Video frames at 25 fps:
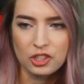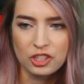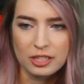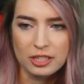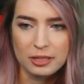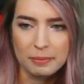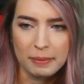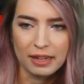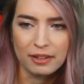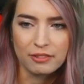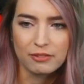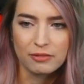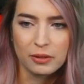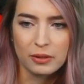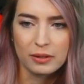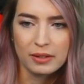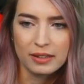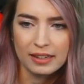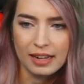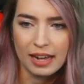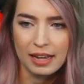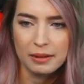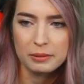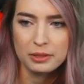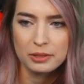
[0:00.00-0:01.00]
pay it
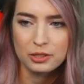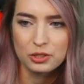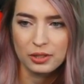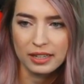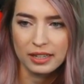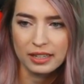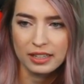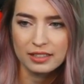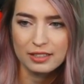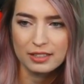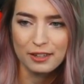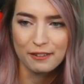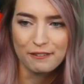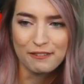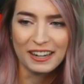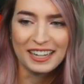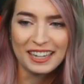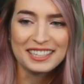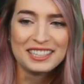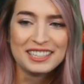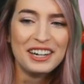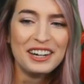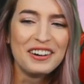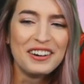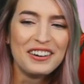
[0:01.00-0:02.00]
forward. I will drag you to
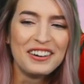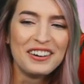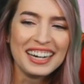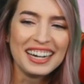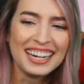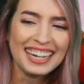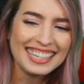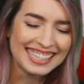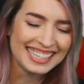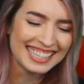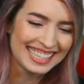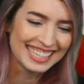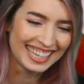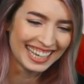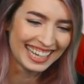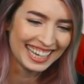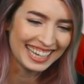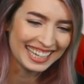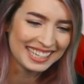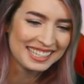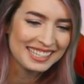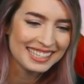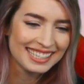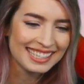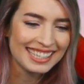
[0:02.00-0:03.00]
victory,
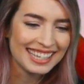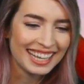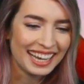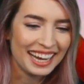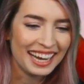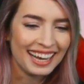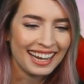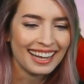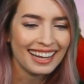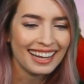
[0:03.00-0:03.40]
CC.